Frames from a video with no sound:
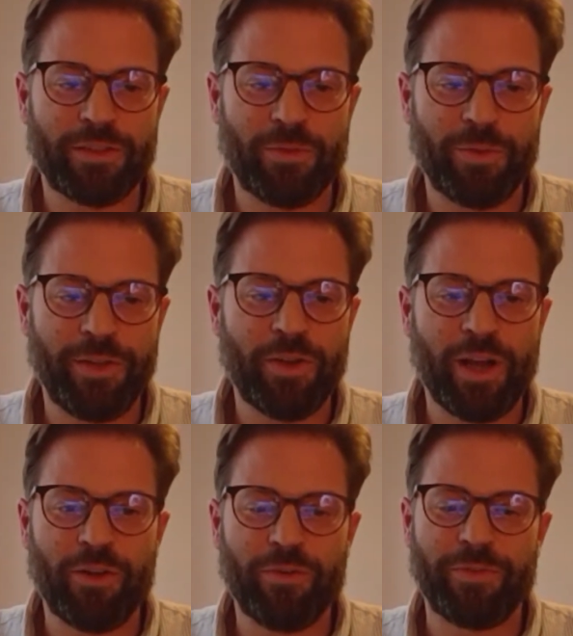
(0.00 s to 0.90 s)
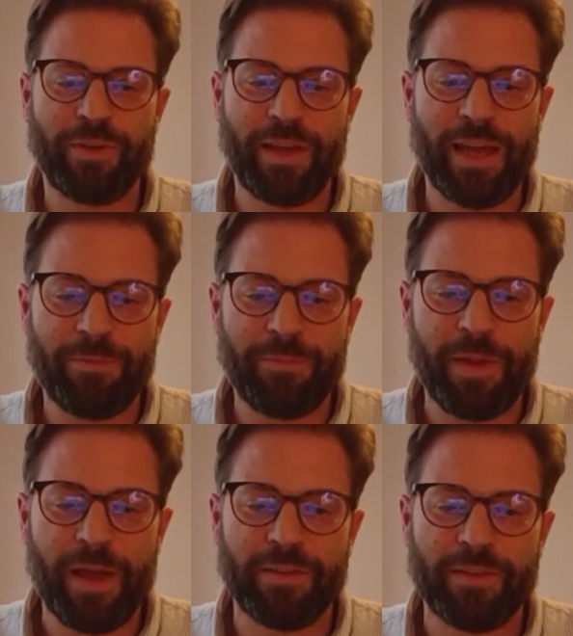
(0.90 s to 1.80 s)
So we need to kind of get
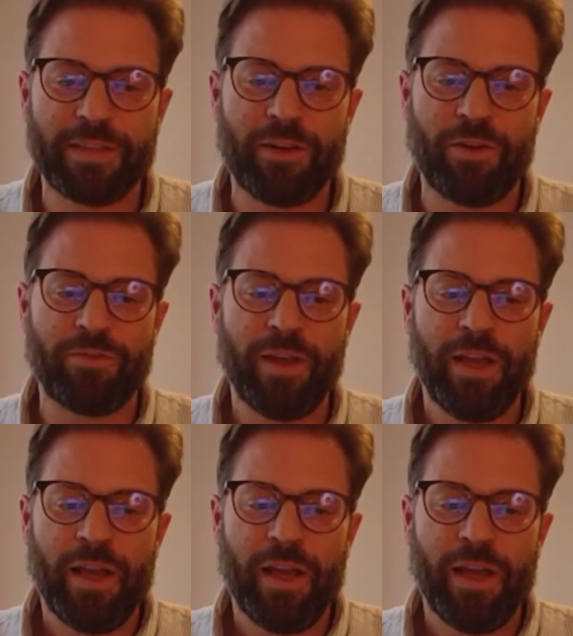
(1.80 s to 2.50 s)
back this kind of